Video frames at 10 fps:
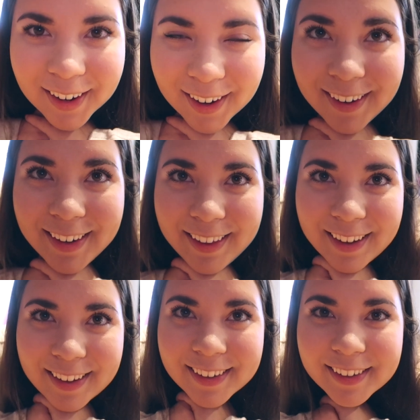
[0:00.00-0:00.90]
Hi
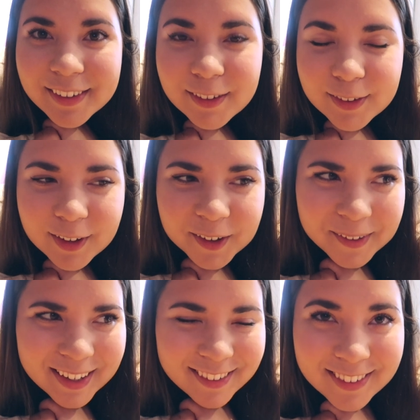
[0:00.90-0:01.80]
there.
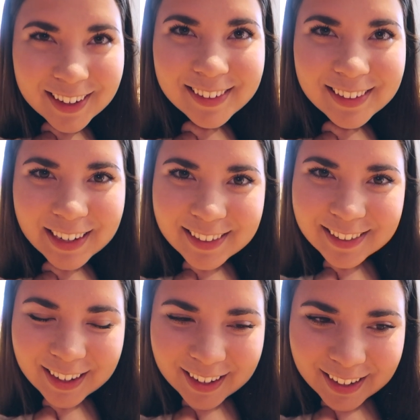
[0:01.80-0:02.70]
So it's Sunday
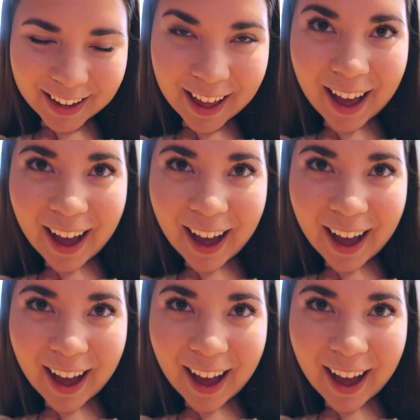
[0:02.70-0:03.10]
today